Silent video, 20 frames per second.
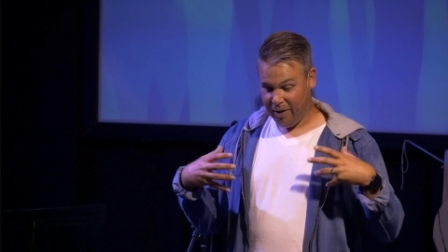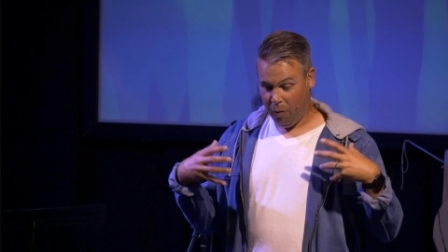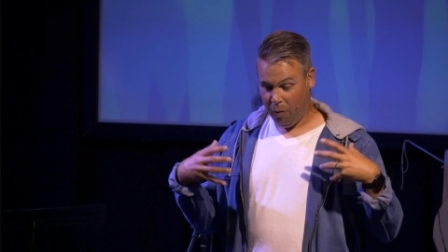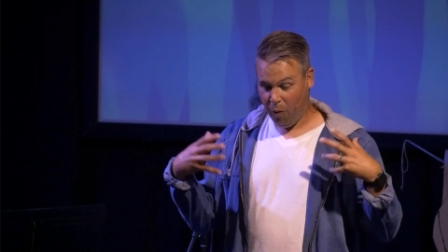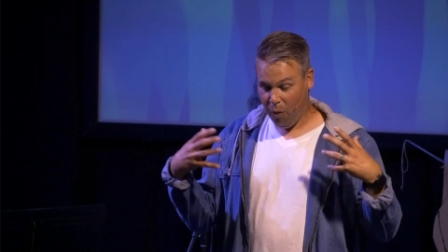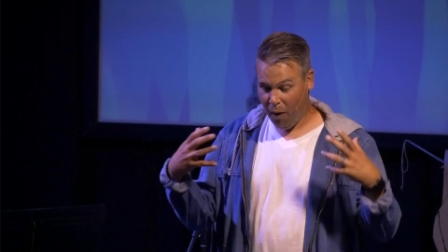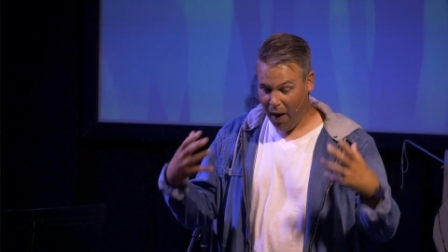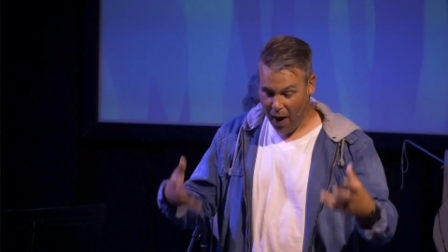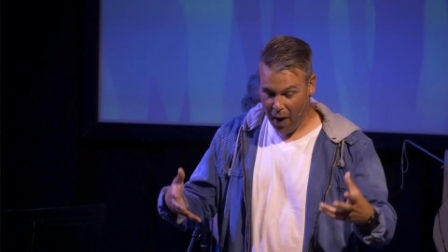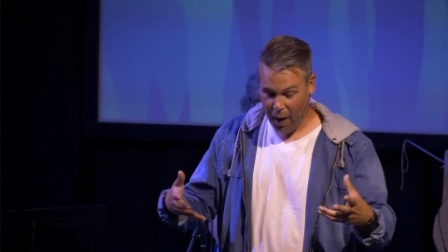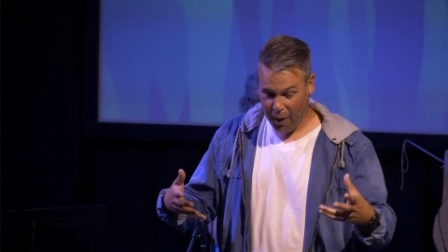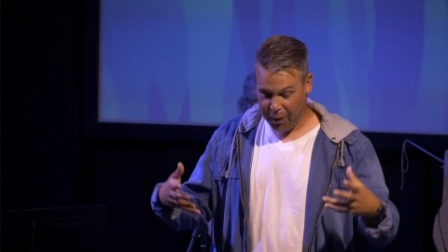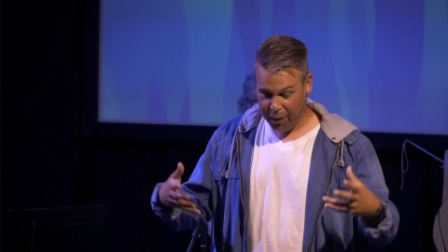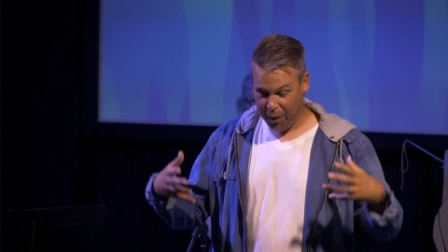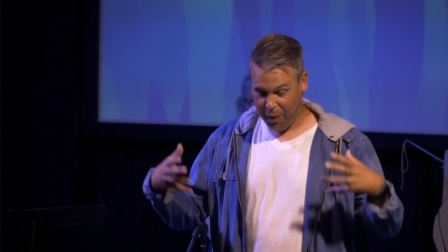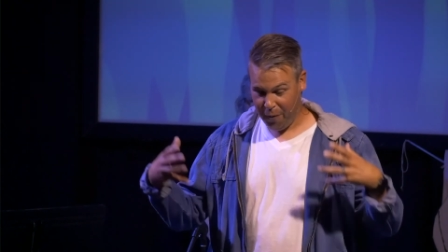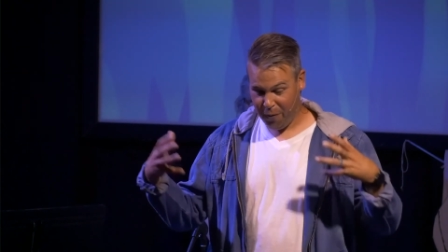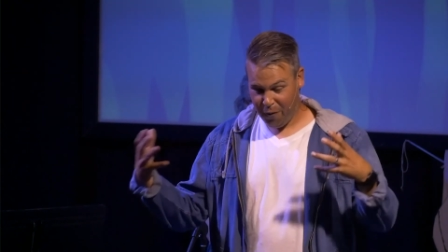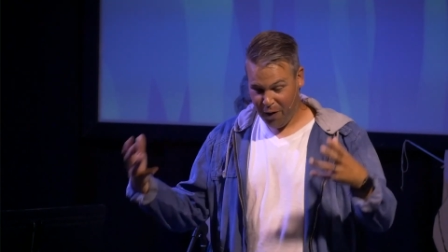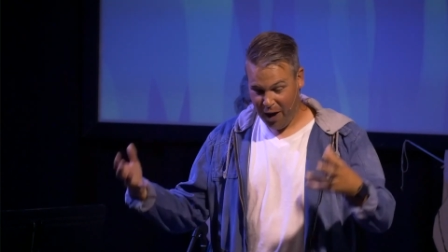wealth
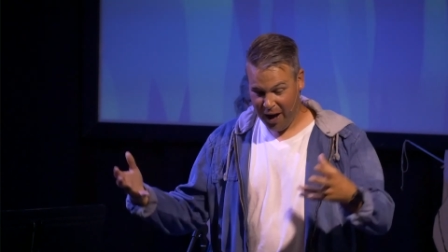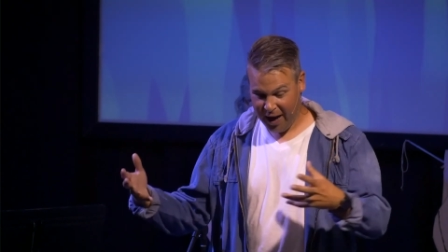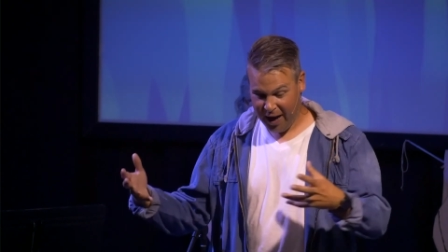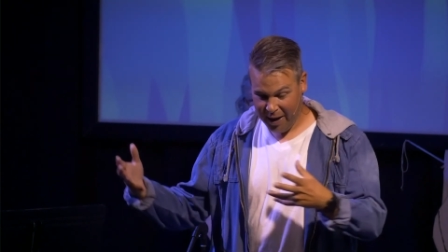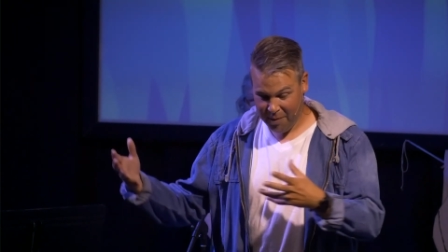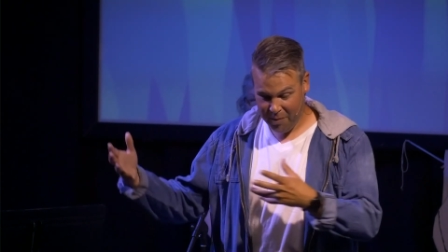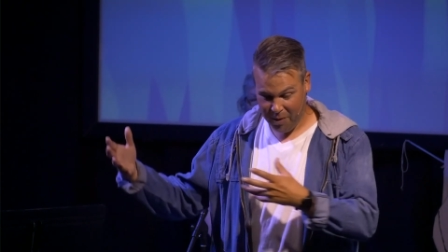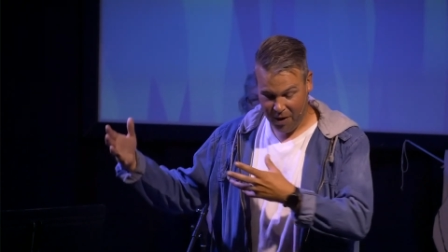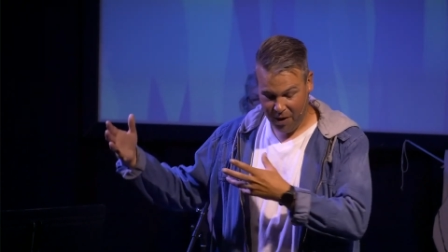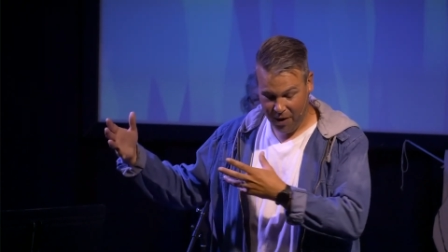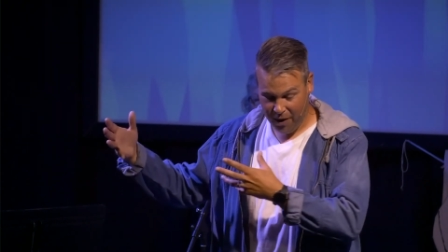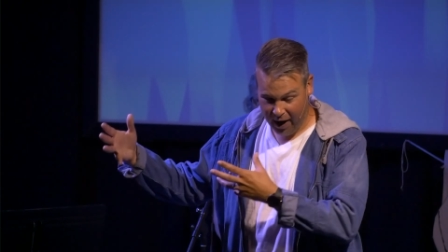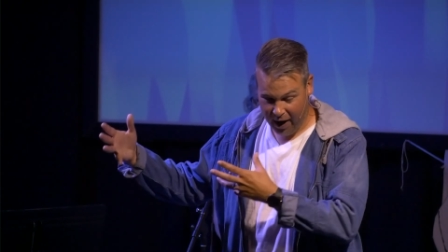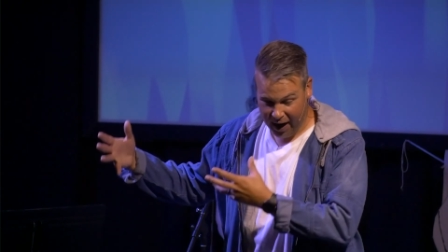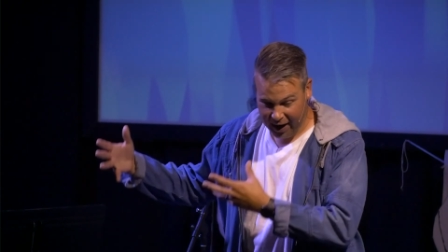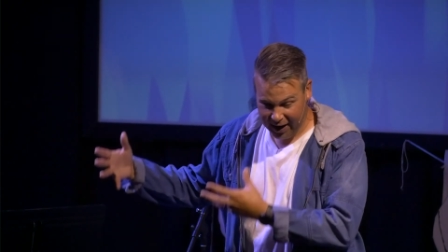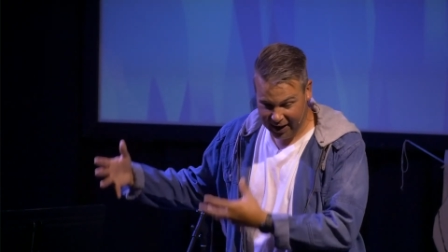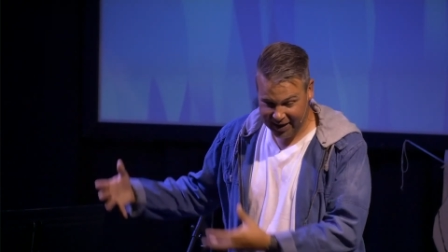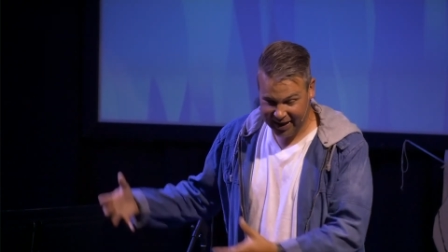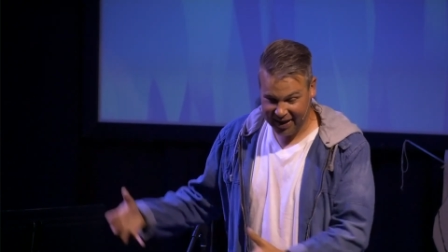or fame or
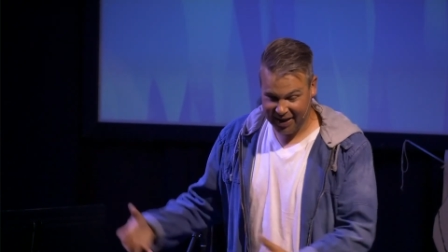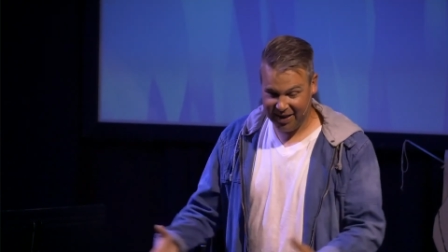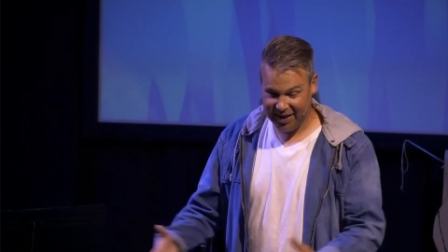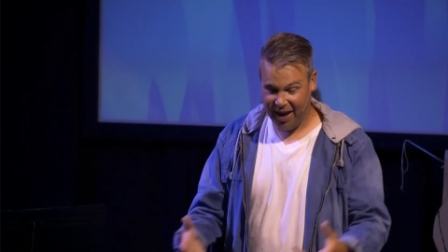anything